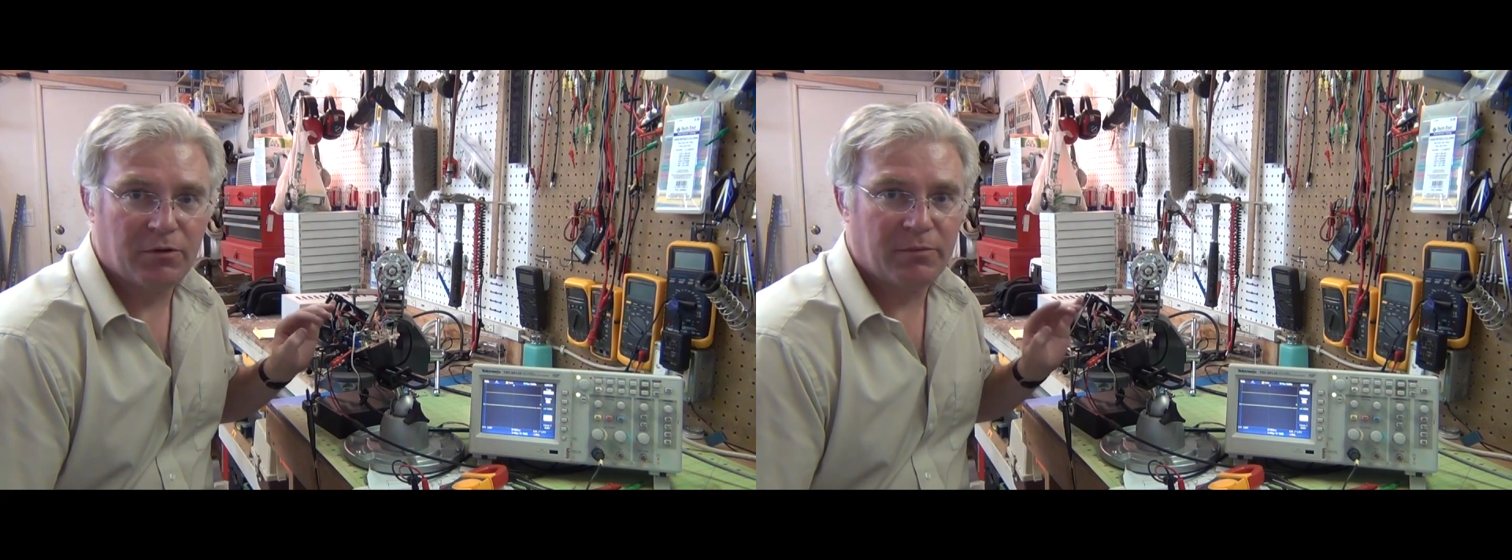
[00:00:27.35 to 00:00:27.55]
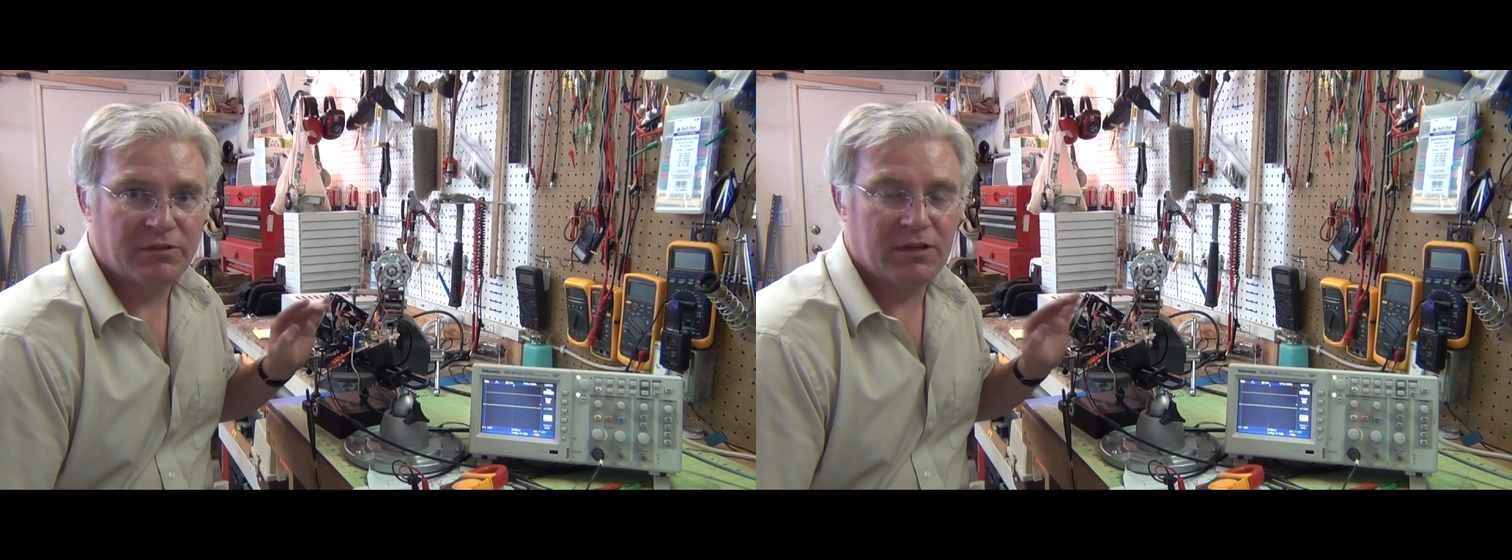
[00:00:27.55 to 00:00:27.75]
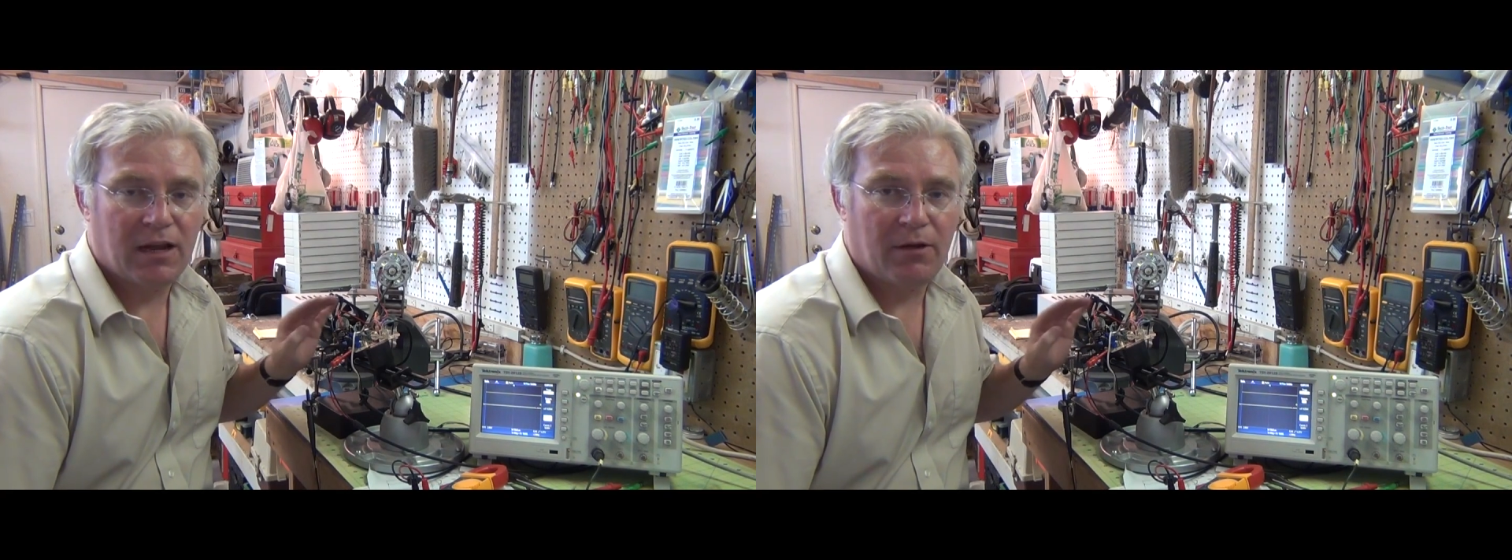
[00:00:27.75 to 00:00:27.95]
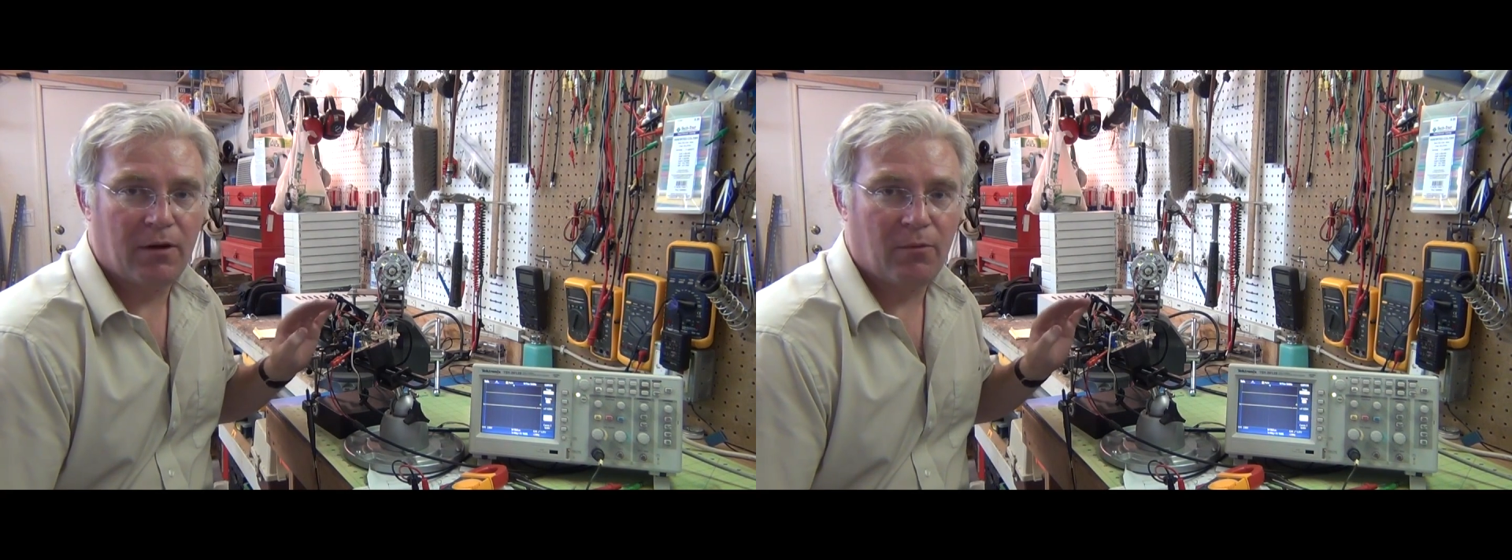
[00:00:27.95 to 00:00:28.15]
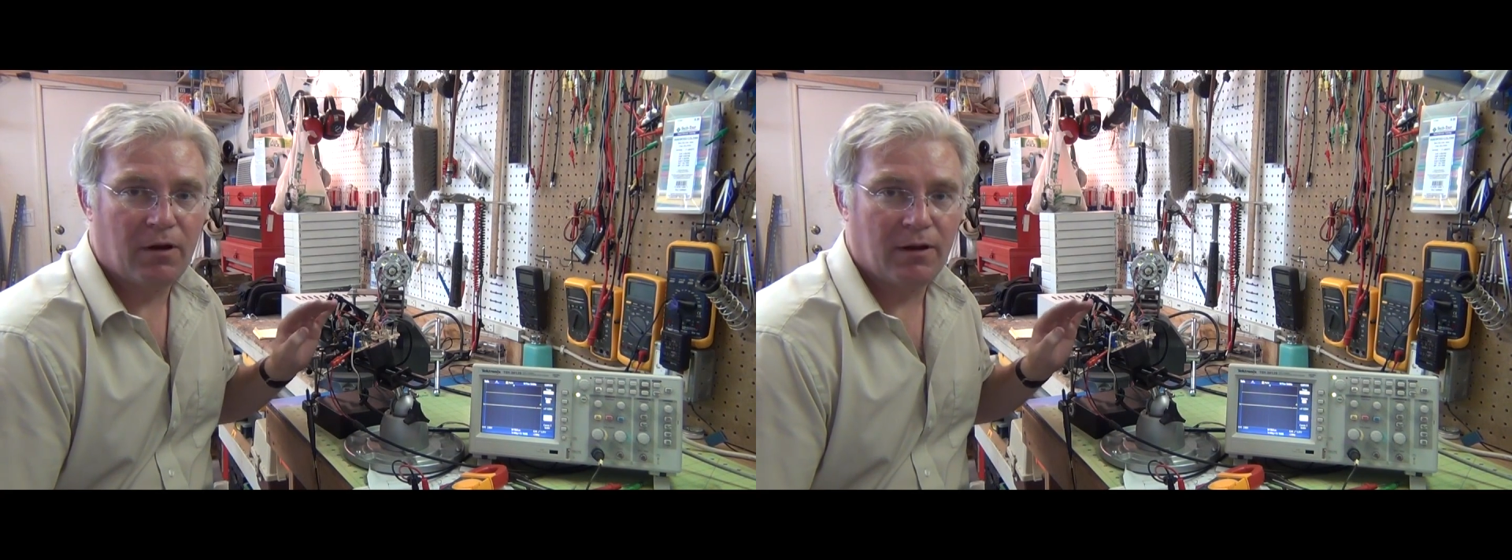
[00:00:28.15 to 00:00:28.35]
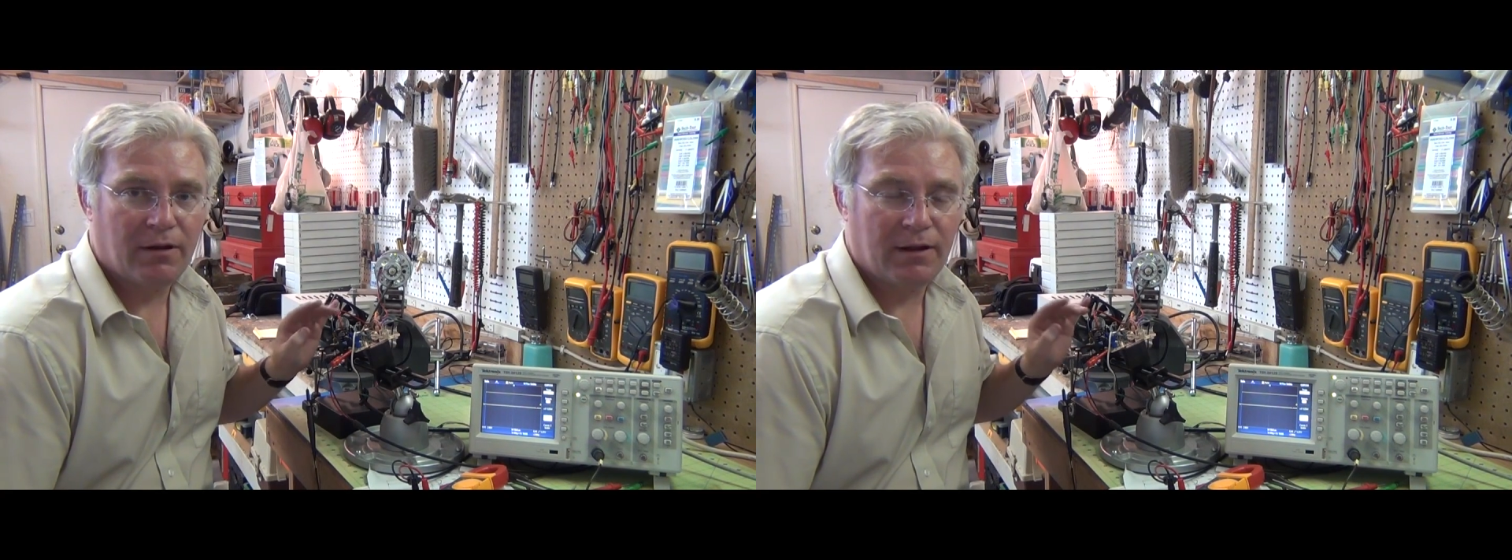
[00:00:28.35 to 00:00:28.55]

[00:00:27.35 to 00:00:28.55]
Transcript: pretty much anyhow I want,